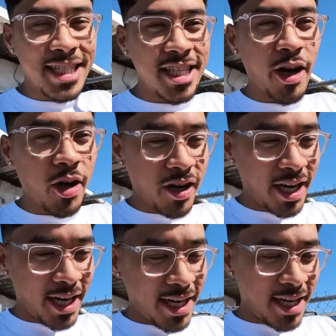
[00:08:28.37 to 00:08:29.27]
is
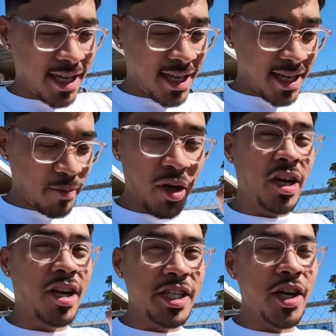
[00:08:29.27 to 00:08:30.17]
deodorant,
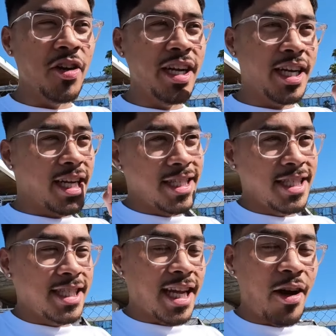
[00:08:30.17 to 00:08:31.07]
putting on deodorant because
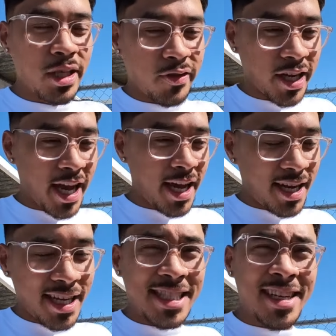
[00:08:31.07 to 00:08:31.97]
it's just I always forget.
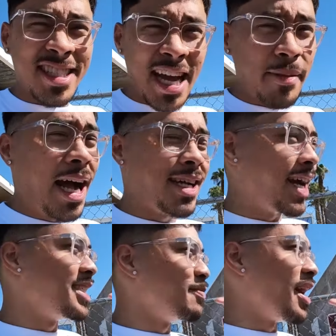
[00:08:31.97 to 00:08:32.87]
It sounds like I'm not.
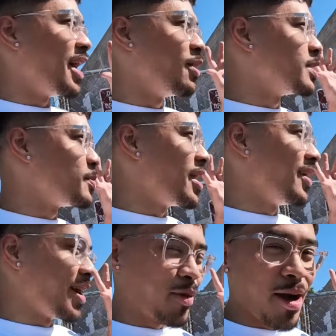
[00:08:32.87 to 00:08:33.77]
I smell. I don't
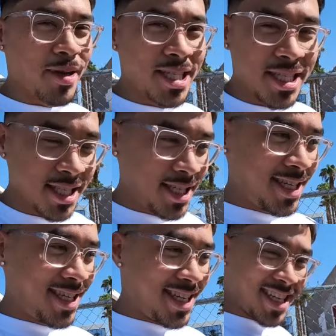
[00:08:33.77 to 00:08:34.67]
smell. I promise. No, he smells